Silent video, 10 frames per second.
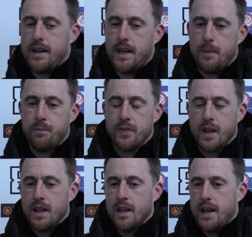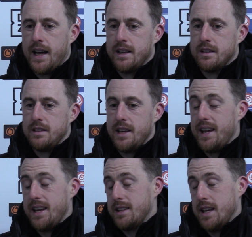And yeah,
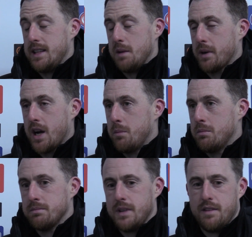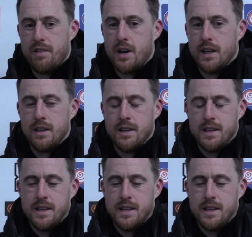it did become a very